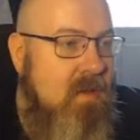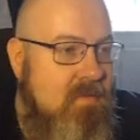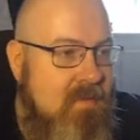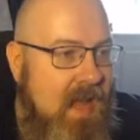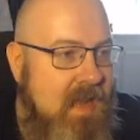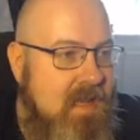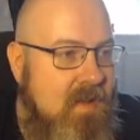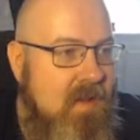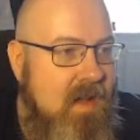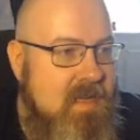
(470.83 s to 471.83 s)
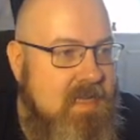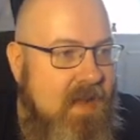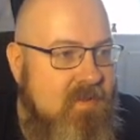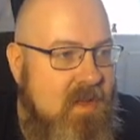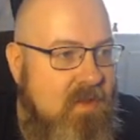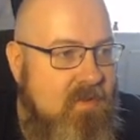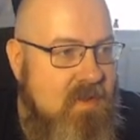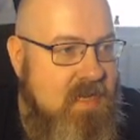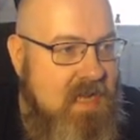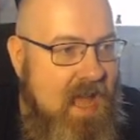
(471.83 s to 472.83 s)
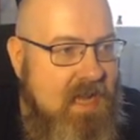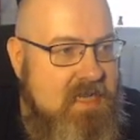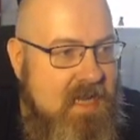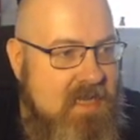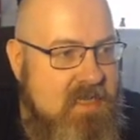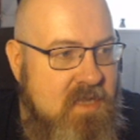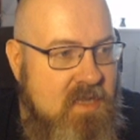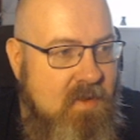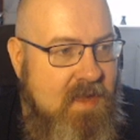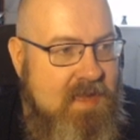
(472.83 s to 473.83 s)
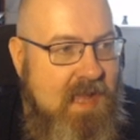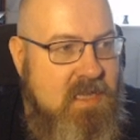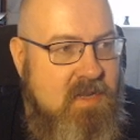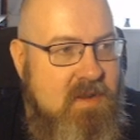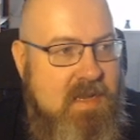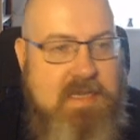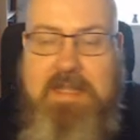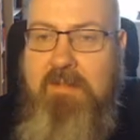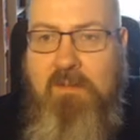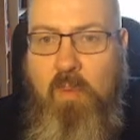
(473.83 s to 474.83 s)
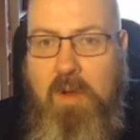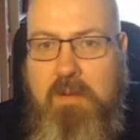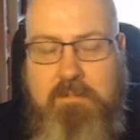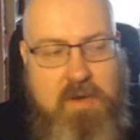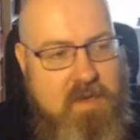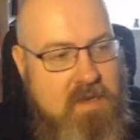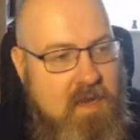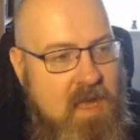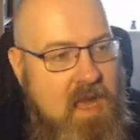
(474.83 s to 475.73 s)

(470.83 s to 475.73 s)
can do it. I just have to go through the share sheet to do it and get to good links around one button.